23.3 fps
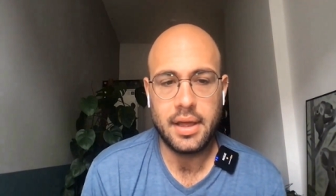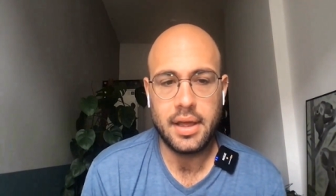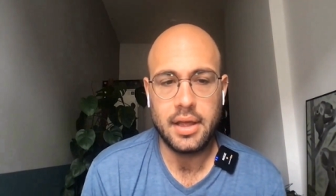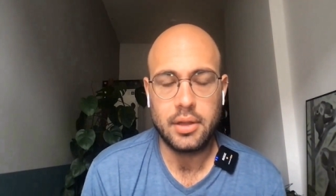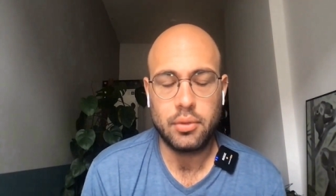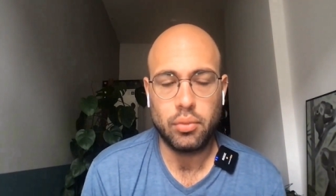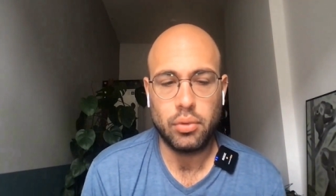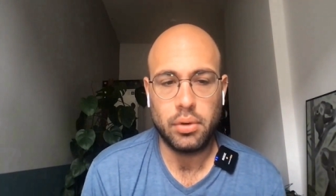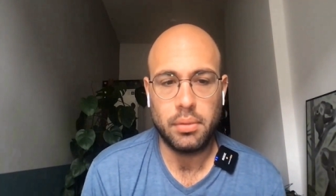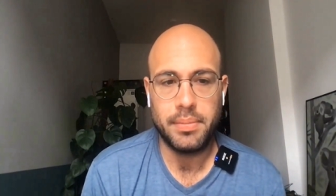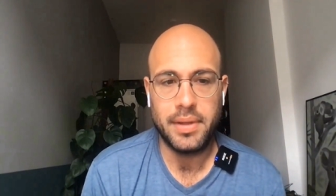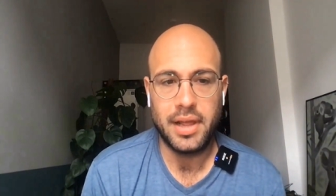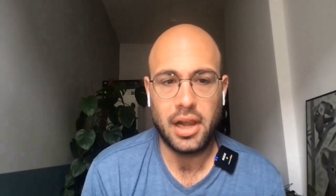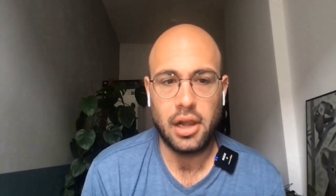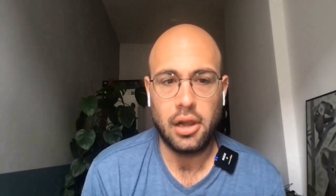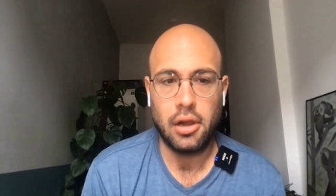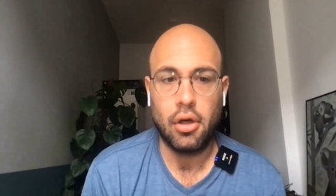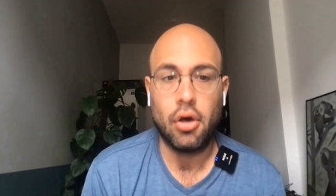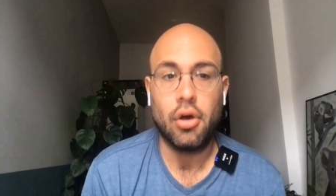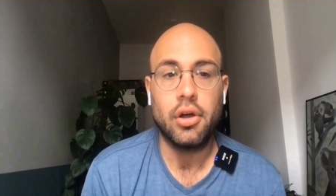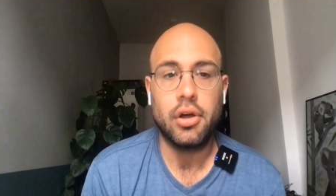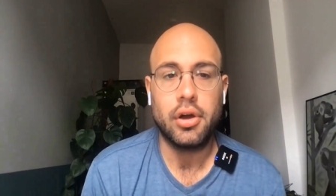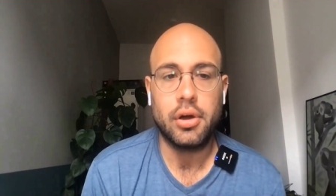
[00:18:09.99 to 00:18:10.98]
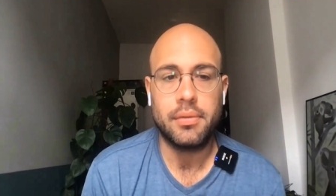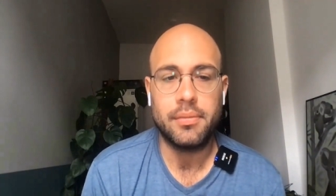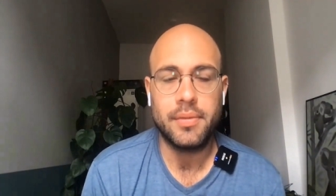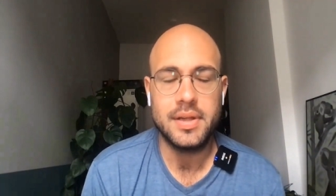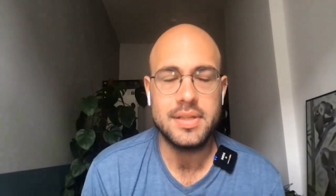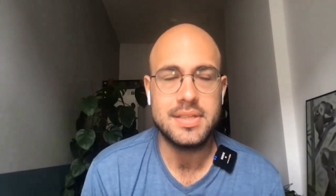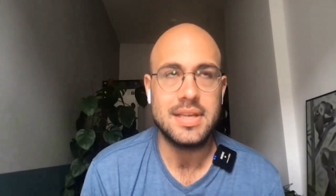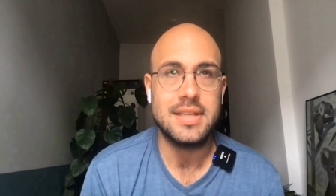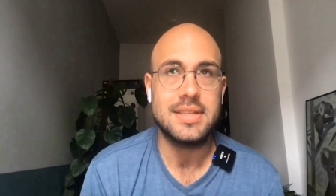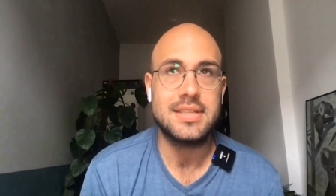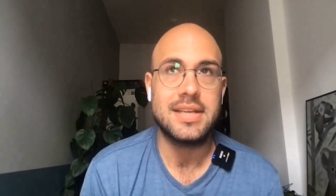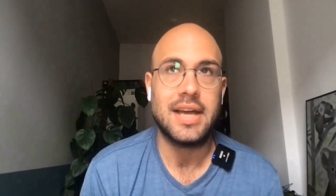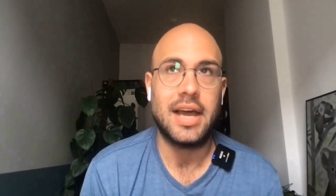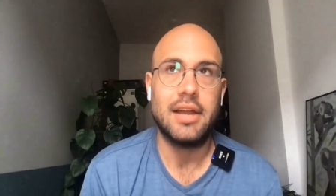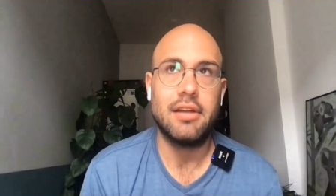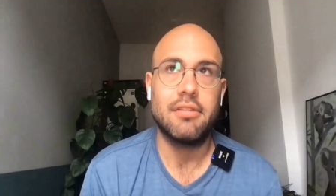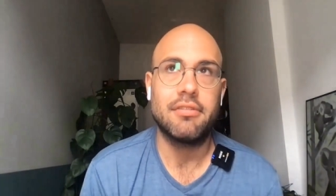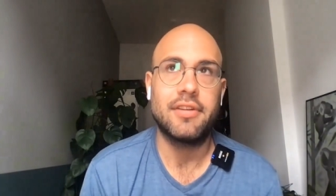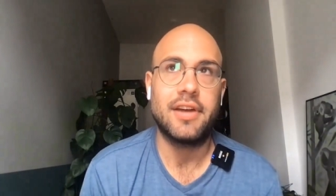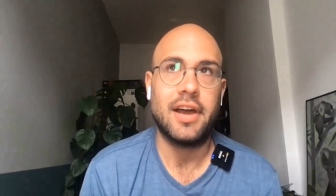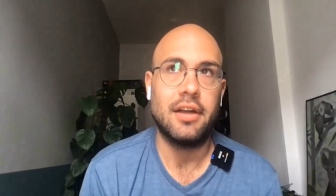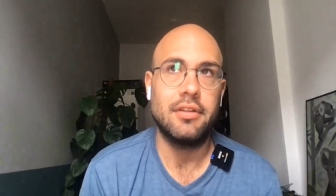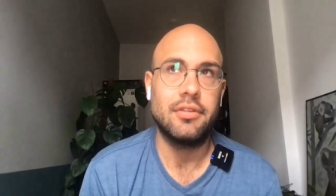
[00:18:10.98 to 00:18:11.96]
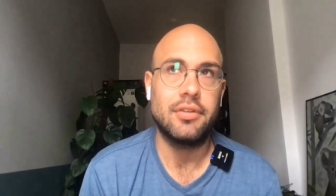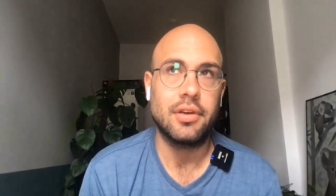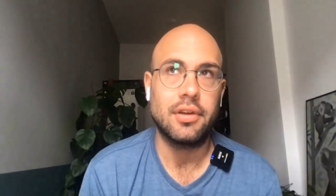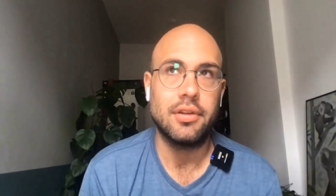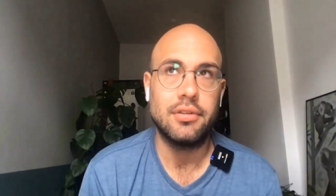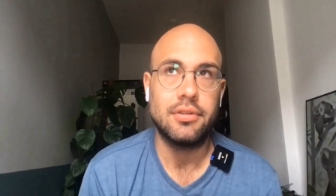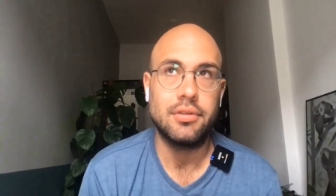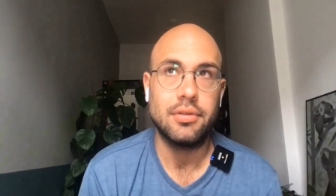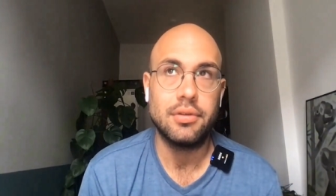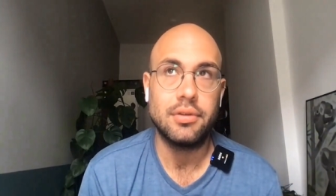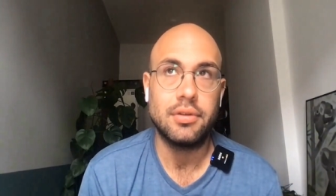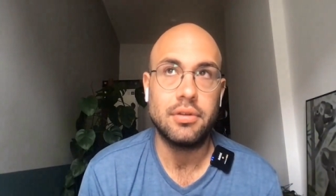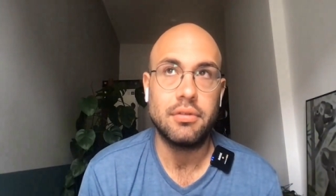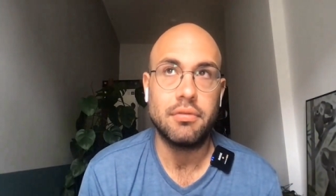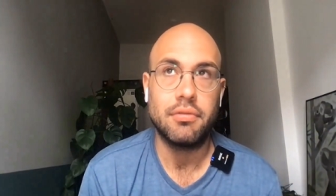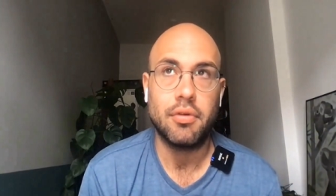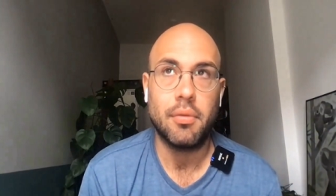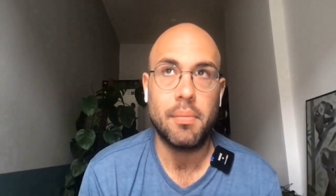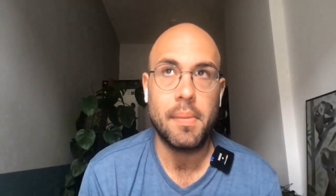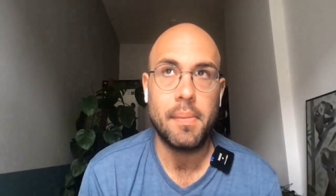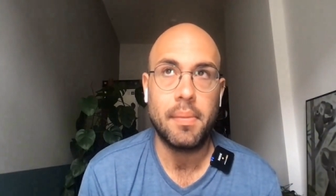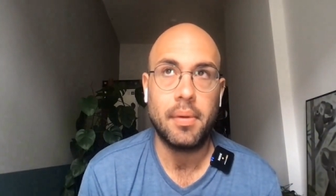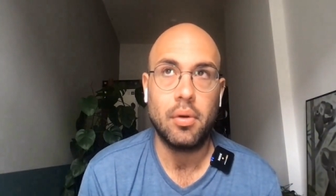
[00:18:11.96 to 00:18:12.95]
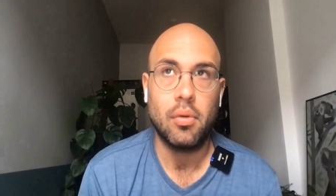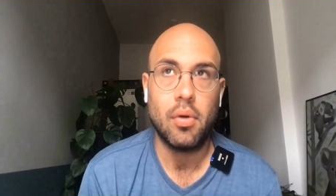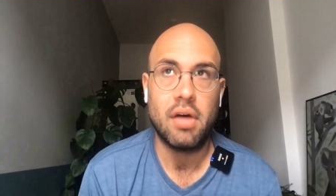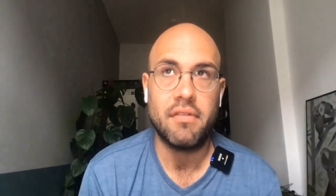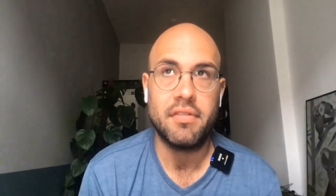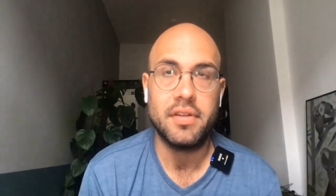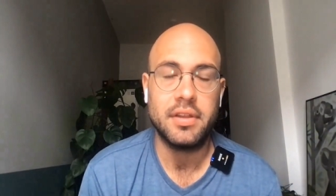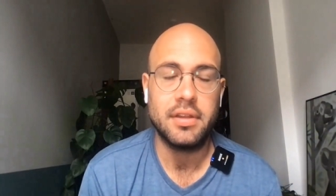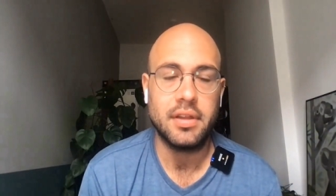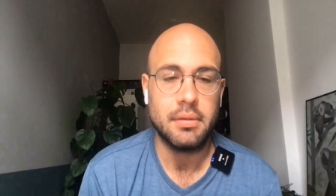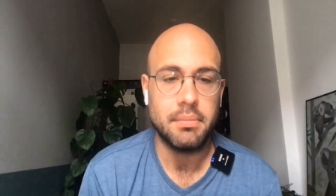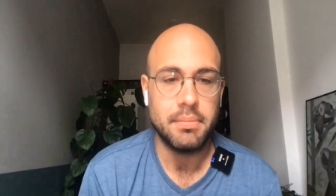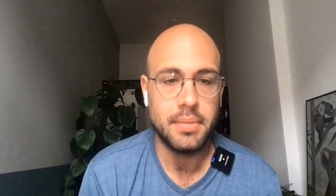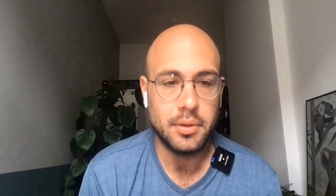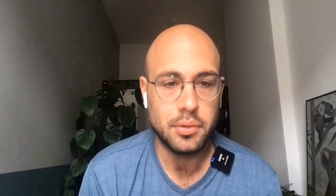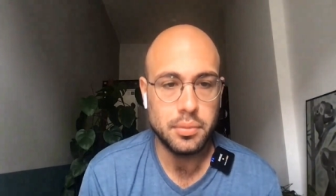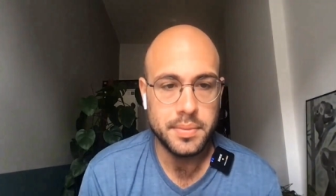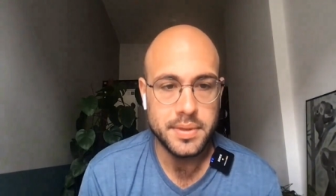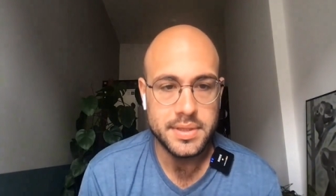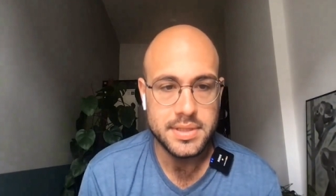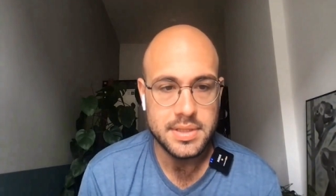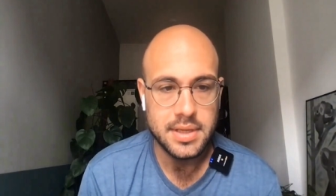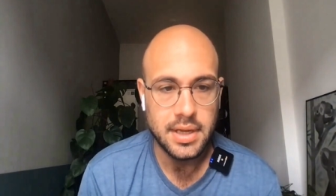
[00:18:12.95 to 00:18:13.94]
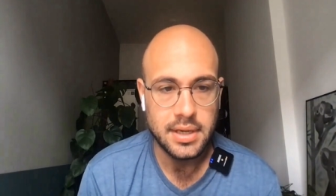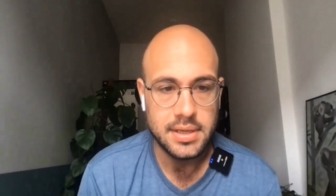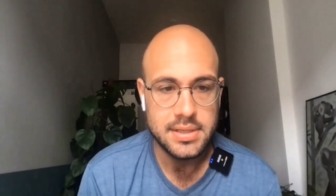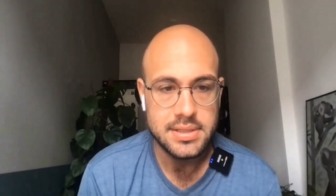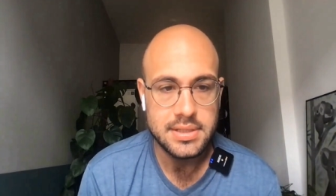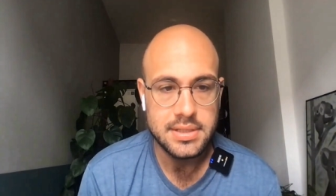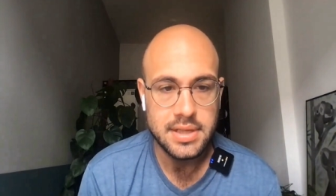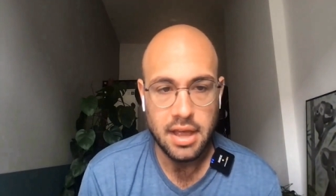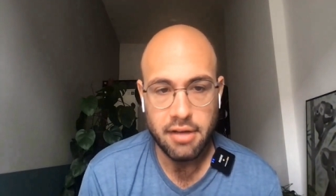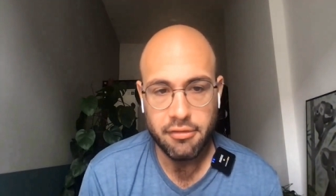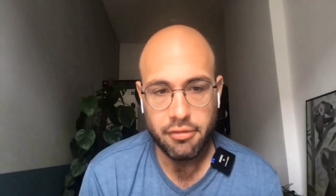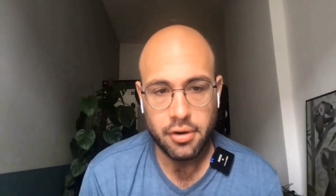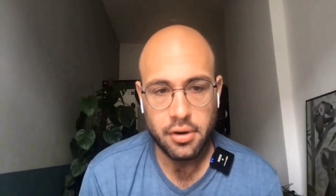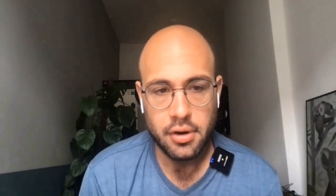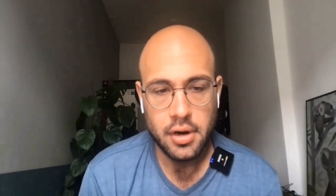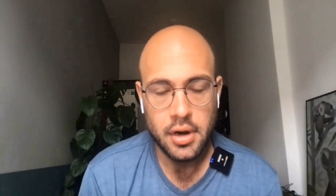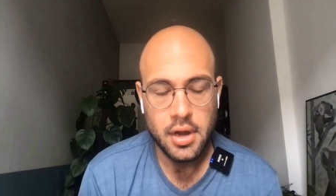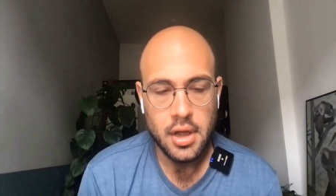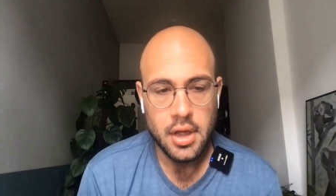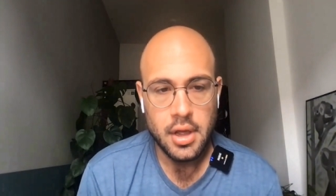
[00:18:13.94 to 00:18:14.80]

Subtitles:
It will be a longer, it's kind of counterintuitive for people who haven't done B2B sales ever.